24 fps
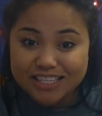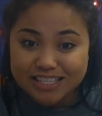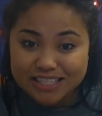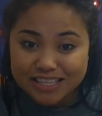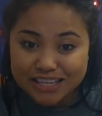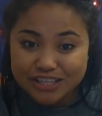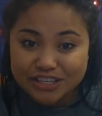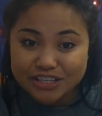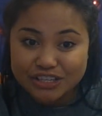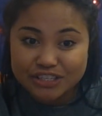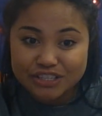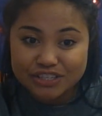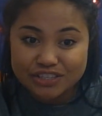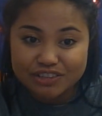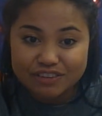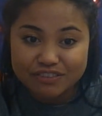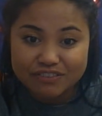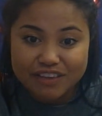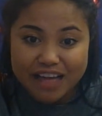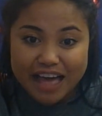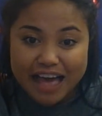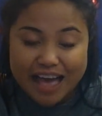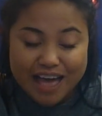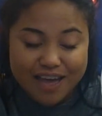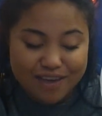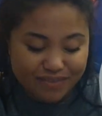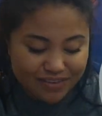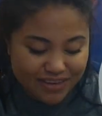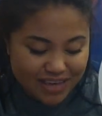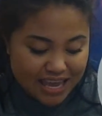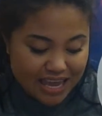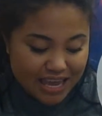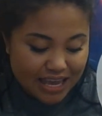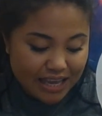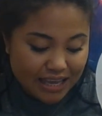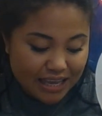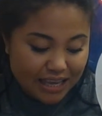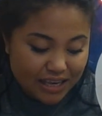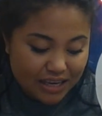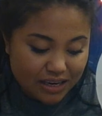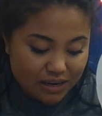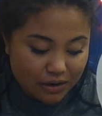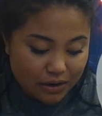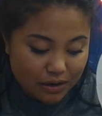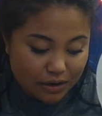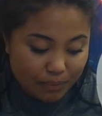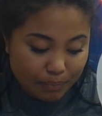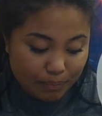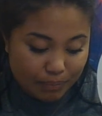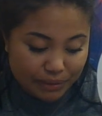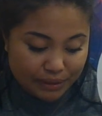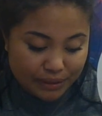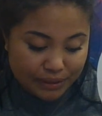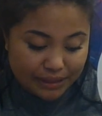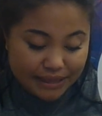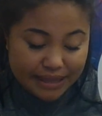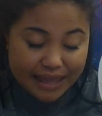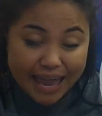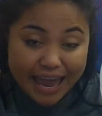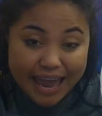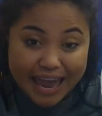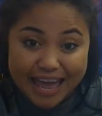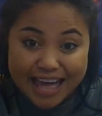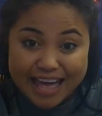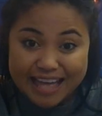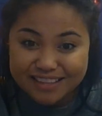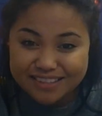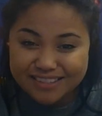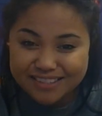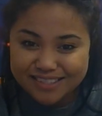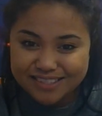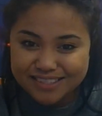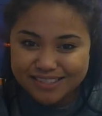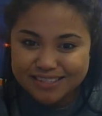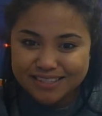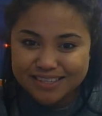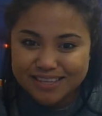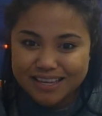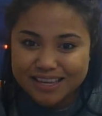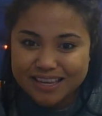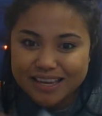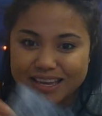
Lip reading: sun to survive are plants.